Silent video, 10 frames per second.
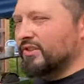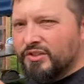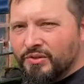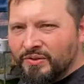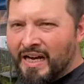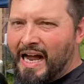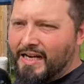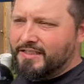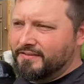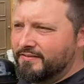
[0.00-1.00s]
do not
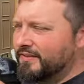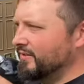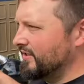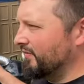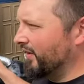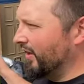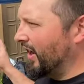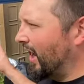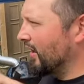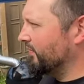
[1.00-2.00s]
use a very
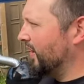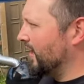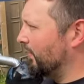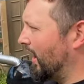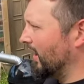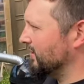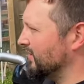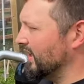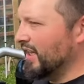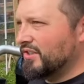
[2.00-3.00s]
hot
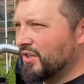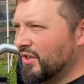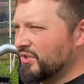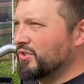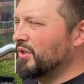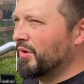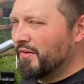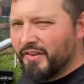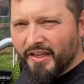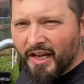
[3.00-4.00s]
firebox, it's gonna screw
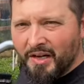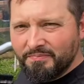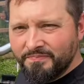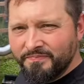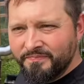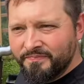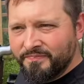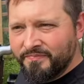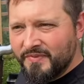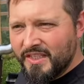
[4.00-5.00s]
everything up.
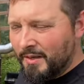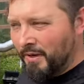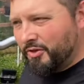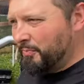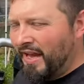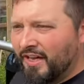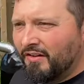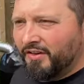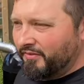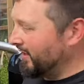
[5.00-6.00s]
It's gonna melt the paint
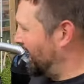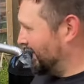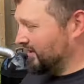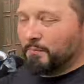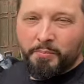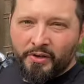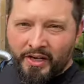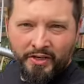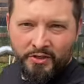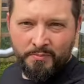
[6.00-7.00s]
off everything and it's gonna burn
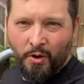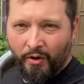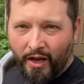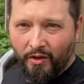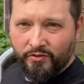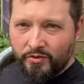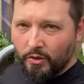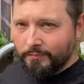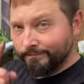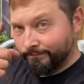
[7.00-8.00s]
down your smokehouse. So
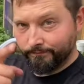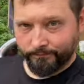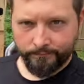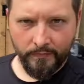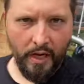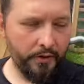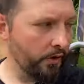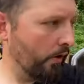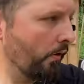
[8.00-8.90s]
now you know.